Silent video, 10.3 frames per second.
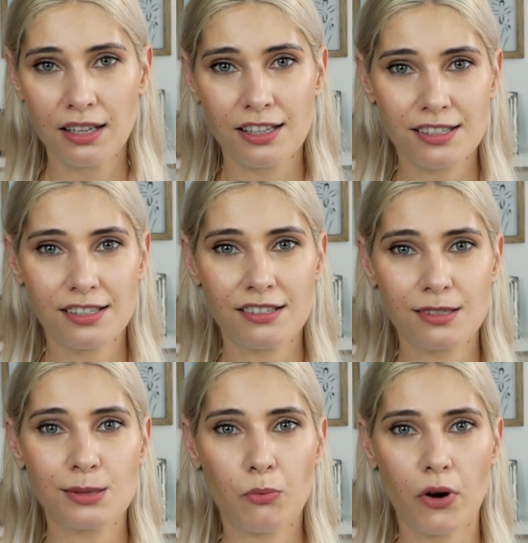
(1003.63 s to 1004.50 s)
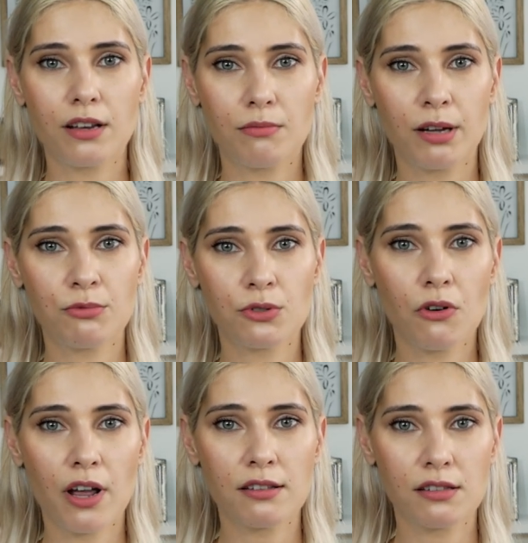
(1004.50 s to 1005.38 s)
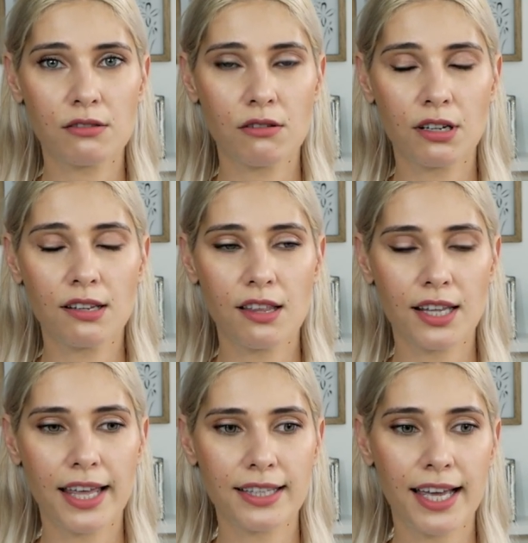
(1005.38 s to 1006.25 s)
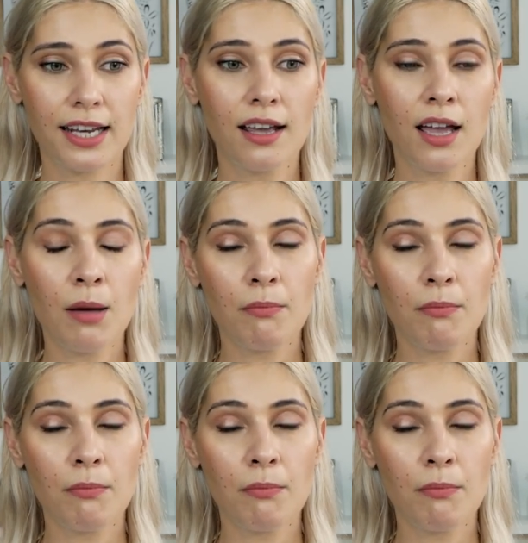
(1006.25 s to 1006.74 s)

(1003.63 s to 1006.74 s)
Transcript: it doesn't spread my psoriasis or anything like that,